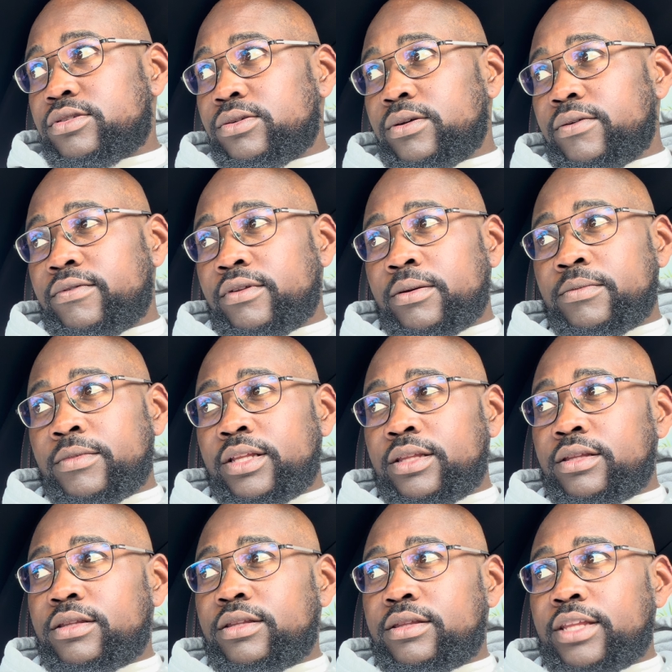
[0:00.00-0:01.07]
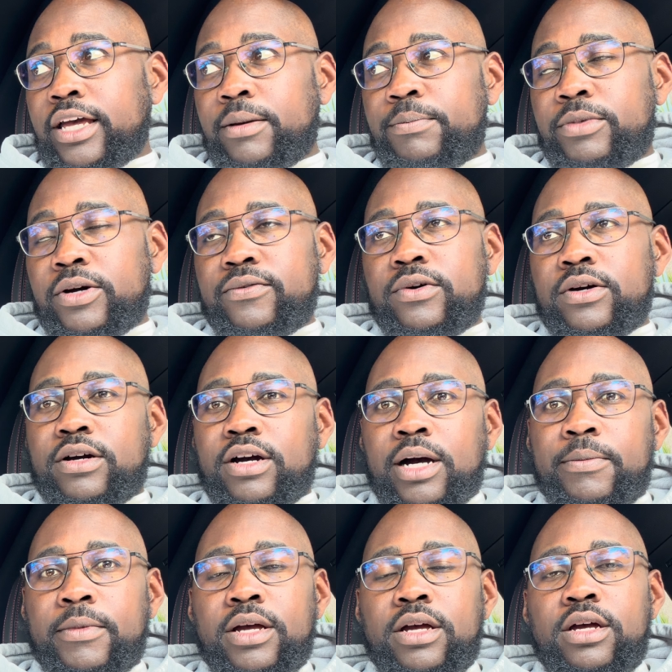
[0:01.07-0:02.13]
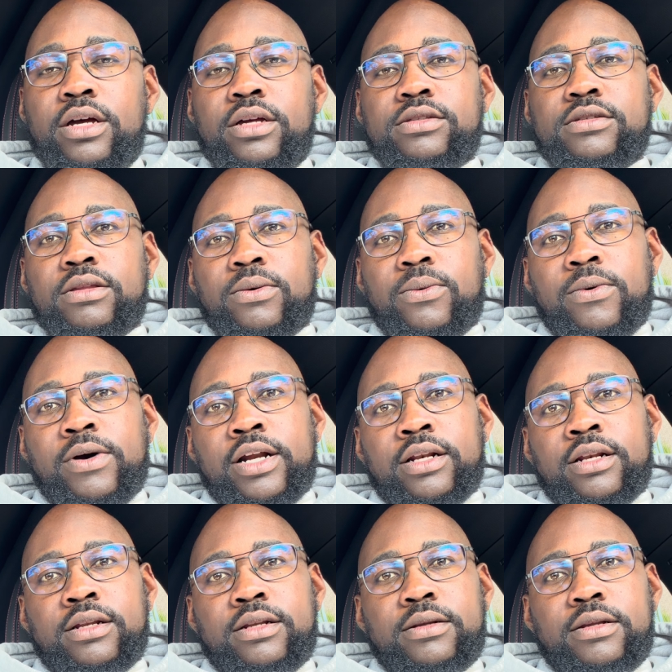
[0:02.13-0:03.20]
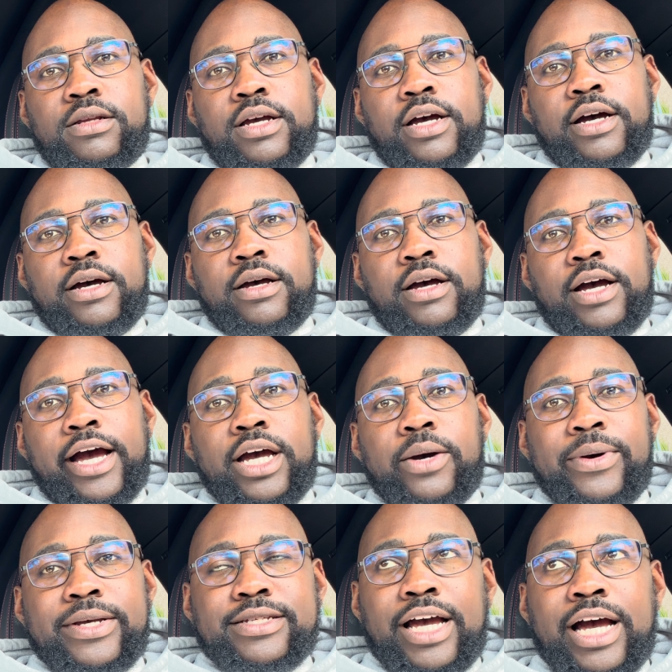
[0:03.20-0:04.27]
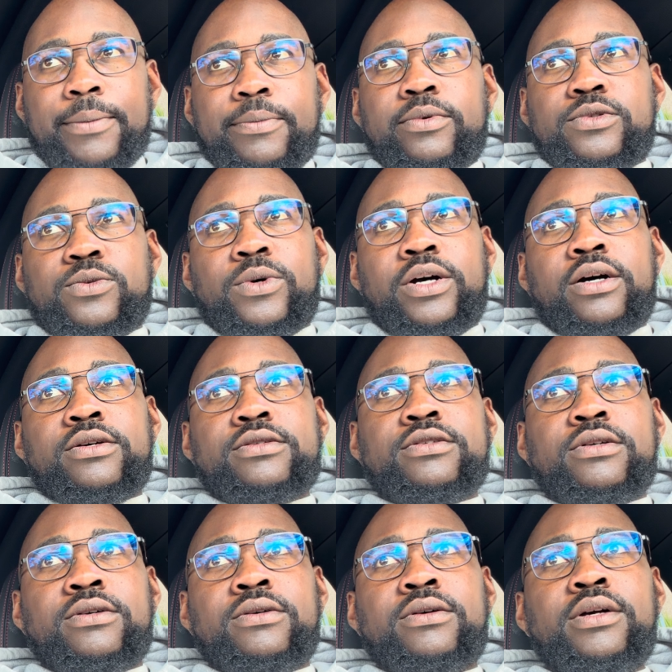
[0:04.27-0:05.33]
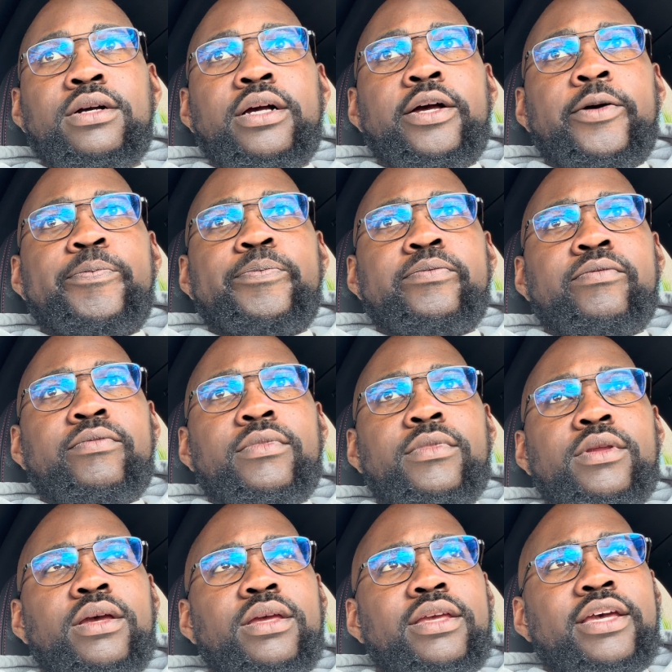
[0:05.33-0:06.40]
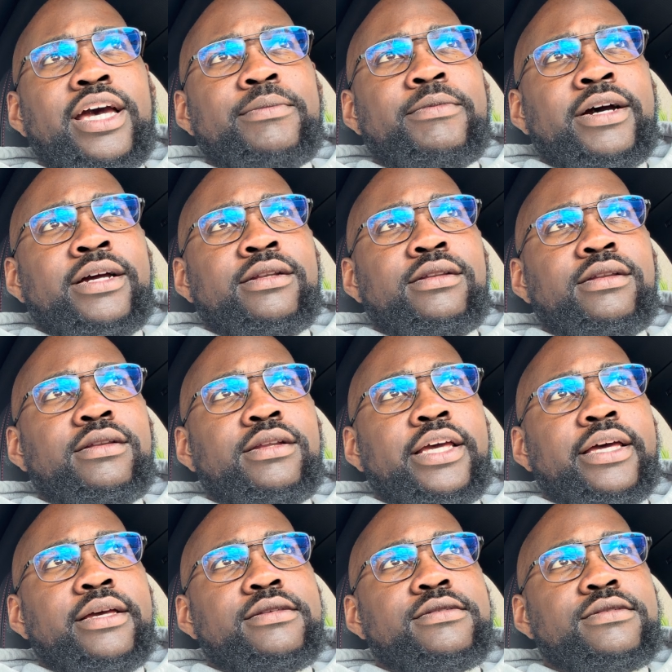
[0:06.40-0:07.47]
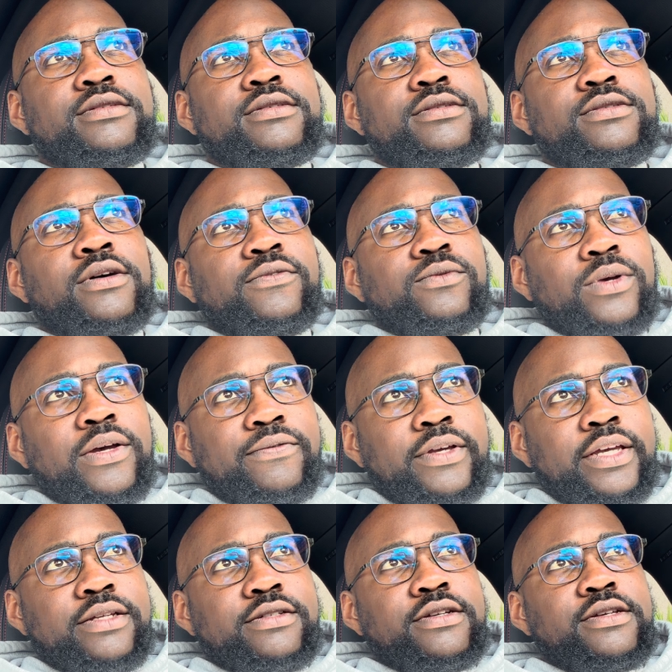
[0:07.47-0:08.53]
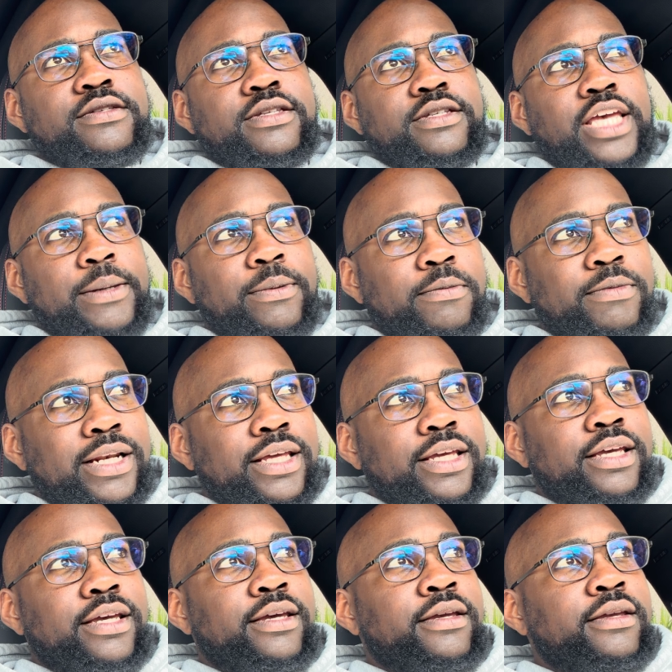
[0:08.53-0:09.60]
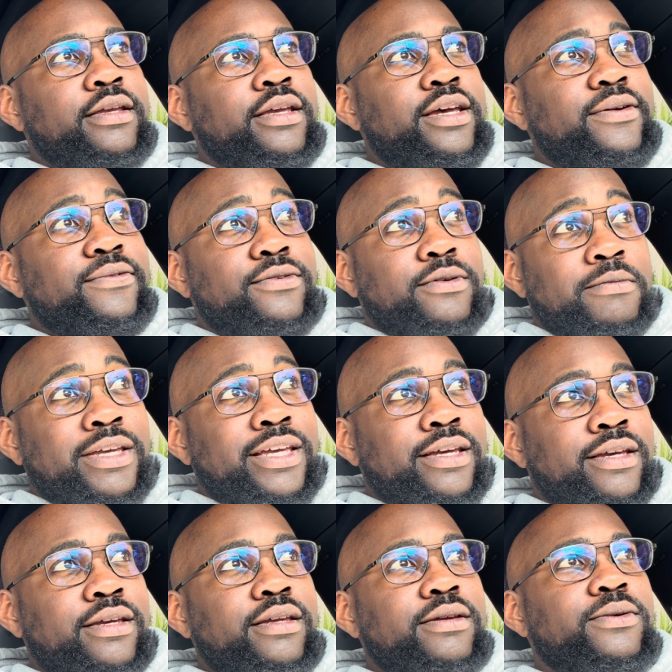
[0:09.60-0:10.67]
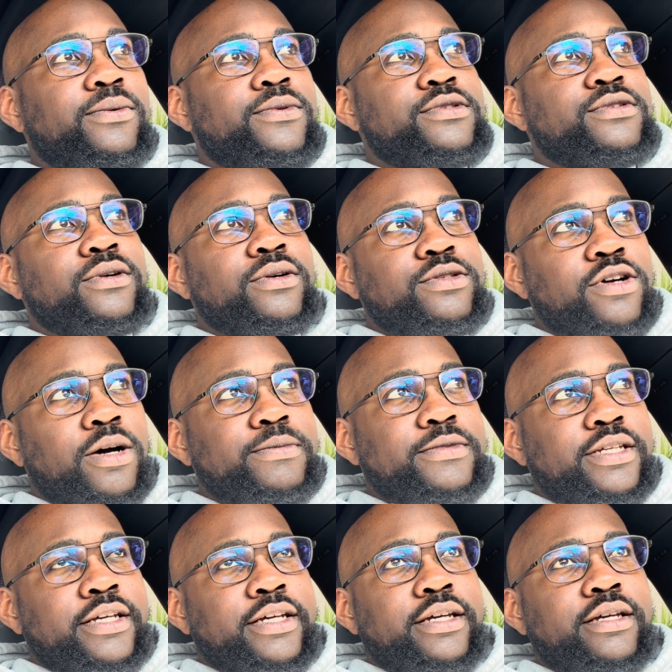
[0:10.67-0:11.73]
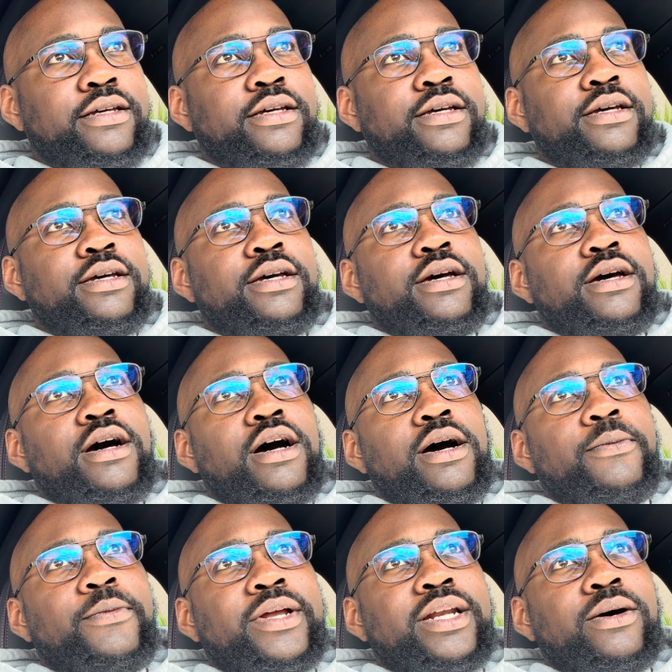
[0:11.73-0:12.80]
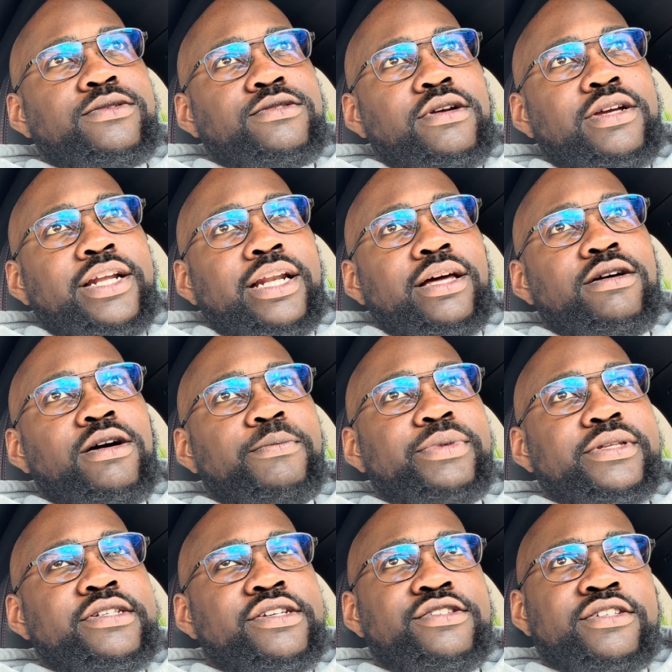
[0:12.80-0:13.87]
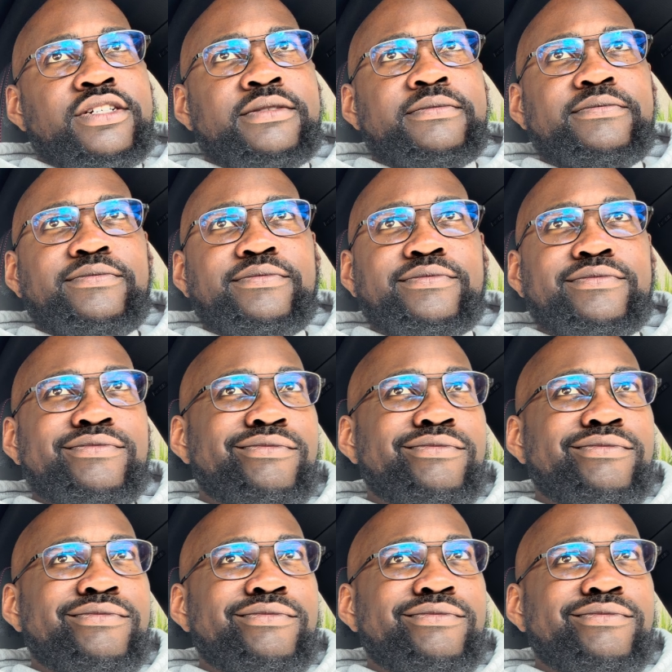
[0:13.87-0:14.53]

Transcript: two of them, then they can both hook up to the one iOS app as well. So yeah, man, its software features, its capability for me was sort of top tier. When I was looking at the competition,